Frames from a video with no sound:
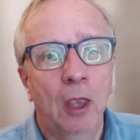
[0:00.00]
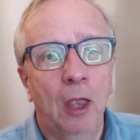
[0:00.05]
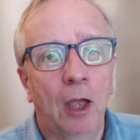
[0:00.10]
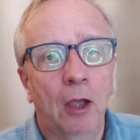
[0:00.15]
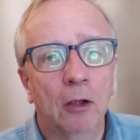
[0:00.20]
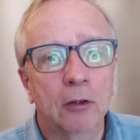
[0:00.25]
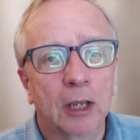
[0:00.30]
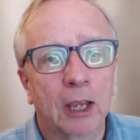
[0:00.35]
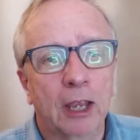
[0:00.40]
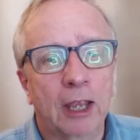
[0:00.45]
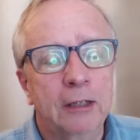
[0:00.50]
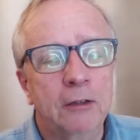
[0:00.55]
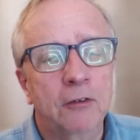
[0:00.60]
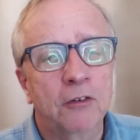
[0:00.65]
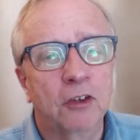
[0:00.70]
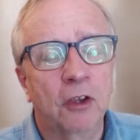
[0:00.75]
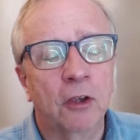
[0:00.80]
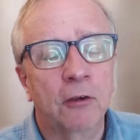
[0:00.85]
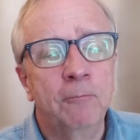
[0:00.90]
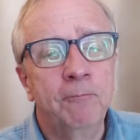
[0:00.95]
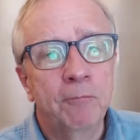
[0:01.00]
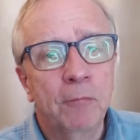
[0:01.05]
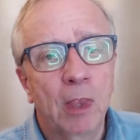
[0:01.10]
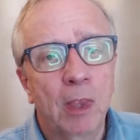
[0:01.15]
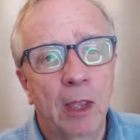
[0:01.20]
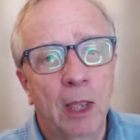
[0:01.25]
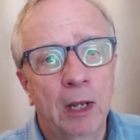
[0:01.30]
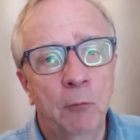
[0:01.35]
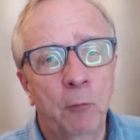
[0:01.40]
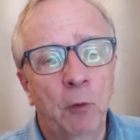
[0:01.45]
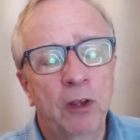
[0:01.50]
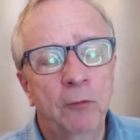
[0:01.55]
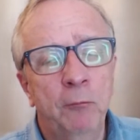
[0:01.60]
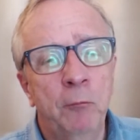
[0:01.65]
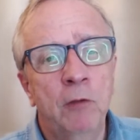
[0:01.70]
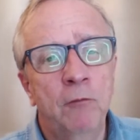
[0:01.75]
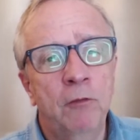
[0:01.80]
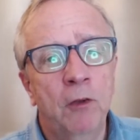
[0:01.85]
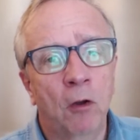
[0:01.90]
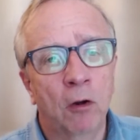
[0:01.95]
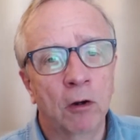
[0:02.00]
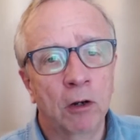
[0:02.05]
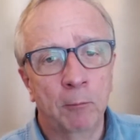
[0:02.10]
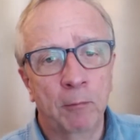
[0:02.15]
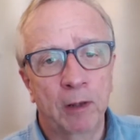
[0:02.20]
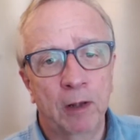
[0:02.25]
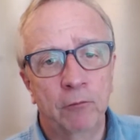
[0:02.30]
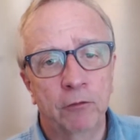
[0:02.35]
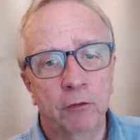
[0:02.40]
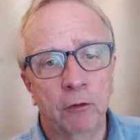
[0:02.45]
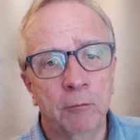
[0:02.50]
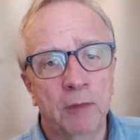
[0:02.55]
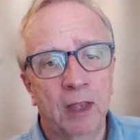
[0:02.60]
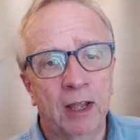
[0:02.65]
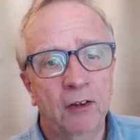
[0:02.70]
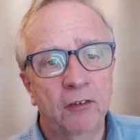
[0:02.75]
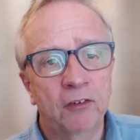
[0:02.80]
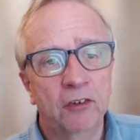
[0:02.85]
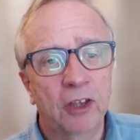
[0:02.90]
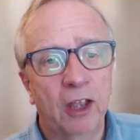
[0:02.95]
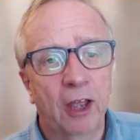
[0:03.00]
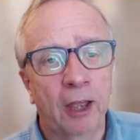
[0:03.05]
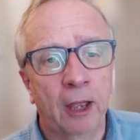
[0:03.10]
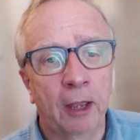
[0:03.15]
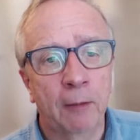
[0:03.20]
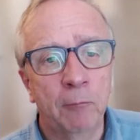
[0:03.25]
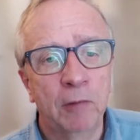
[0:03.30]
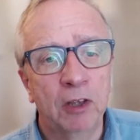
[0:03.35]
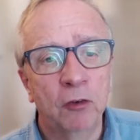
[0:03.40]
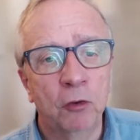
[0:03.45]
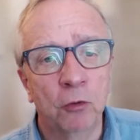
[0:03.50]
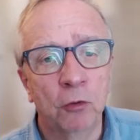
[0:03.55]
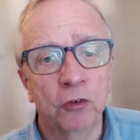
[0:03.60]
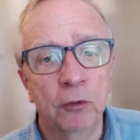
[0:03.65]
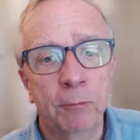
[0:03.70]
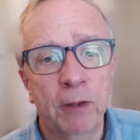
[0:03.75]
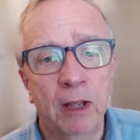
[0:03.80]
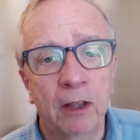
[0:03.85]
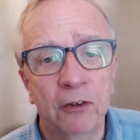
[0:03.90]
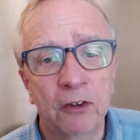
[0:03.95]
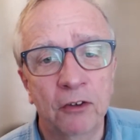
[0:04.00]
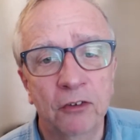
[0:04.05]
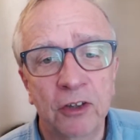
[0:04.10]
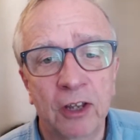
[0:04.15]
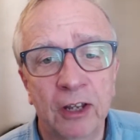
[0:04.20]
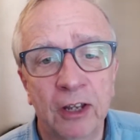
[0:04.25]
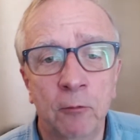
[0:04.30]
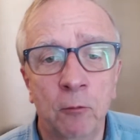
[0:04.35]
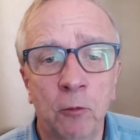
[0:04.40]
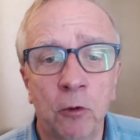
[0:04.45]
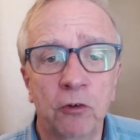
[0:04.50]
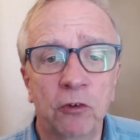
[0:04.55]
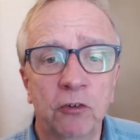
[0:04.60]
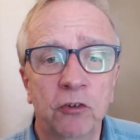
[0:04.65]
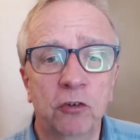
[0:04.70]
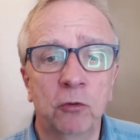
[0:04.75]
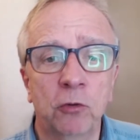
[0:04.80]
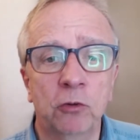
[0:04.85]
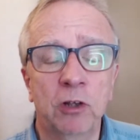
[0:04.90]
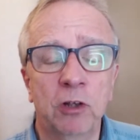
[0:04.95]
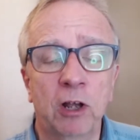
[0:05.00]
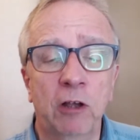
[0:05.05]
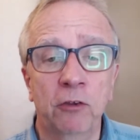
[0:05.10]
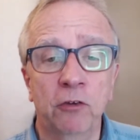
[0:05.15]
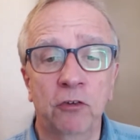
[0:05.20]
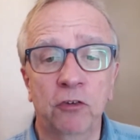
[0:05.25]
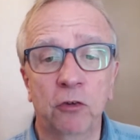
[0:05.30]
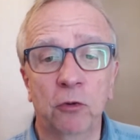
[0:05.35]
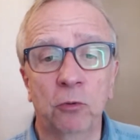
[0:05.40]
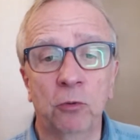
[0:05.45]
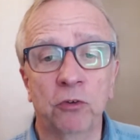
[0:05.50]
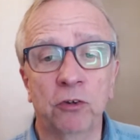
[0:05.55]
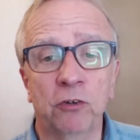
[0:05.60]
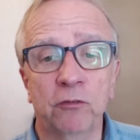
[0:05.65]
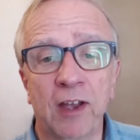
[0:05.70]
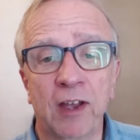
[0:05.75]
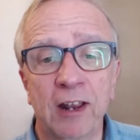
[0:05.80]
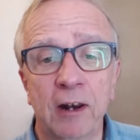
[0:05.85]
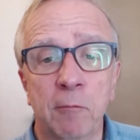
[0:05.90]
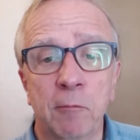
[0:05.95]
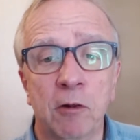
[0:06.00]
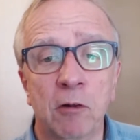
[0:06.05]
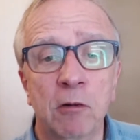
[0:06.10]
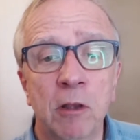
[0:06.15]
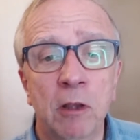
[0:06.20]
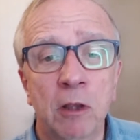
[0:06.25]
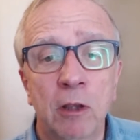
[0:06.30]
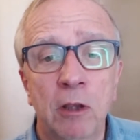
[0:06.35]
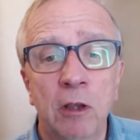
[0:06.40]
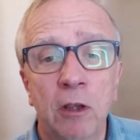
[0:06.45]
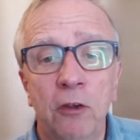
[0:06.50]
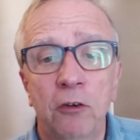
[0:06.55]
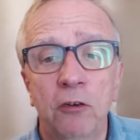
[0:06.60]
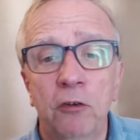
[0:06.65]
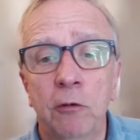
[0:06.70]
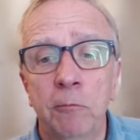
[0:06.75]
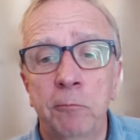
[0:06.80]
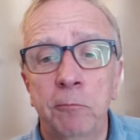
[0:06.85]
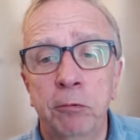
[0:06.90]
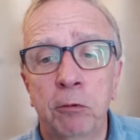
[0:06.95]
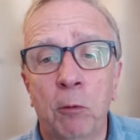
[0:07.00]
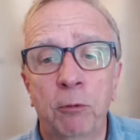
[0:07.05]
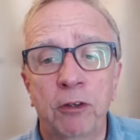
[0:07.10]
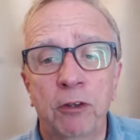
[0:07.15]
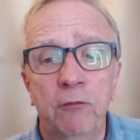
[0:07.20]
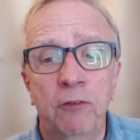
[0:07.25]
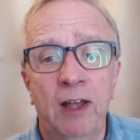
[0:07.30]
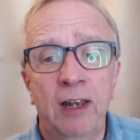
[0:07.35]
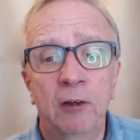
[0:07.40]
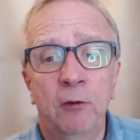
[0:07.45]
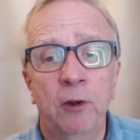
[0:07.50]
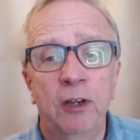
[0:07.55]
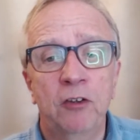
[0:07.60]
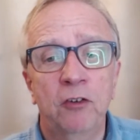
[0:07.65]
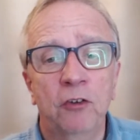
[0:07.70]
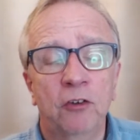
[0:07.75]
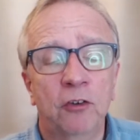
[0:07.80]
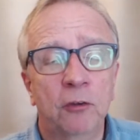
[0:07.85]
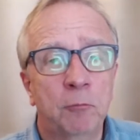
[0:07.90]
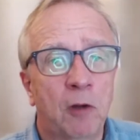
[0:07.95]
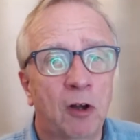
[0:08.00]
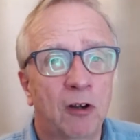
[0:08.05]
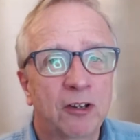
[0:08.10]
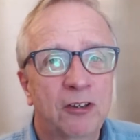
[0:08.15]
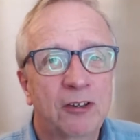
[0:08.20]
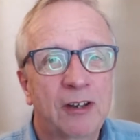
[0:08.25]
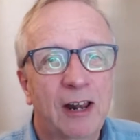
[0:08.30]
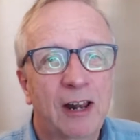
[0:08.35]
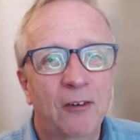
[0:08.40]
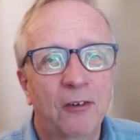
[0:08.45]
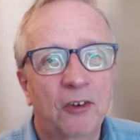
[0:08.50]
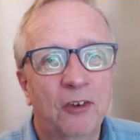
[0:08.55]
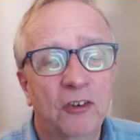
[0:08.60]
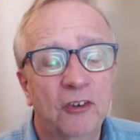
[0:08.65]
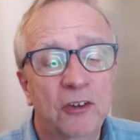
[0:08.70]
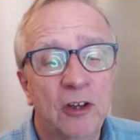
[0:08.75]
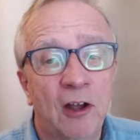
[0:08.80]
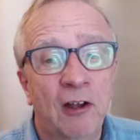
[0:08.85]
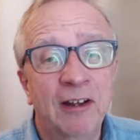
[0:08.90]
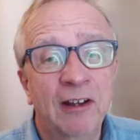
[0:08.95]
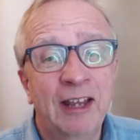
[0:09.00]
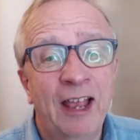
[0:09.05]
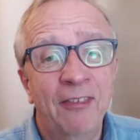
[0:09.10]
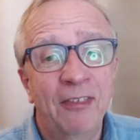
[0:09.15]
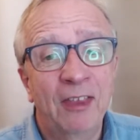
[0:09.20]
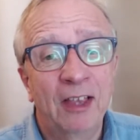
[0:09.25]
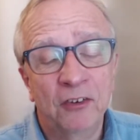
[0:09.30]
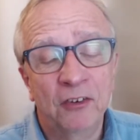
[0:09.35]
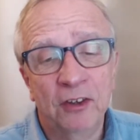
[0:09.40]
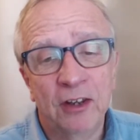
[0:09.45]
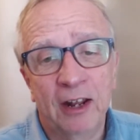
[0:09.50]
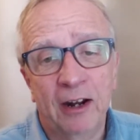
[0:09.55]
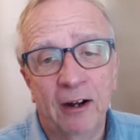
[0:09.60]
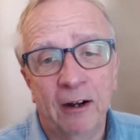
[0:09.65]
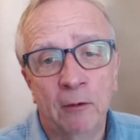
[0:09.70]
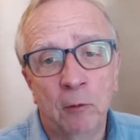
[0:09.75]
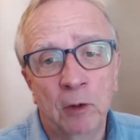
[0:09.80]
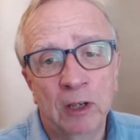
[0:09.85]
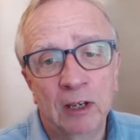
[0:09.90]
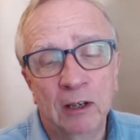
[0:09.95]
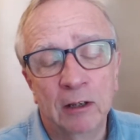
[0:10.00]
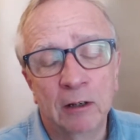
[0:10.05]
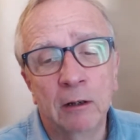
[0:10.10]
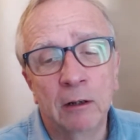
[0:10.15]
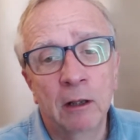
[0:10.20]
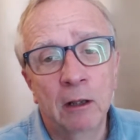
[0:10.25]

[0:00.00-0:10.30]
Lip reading: Okay, so anyway, moving on a little bit from that, it's also about understanding what other tools are available to do property valuations and market analysis. Now, again, that's an area we can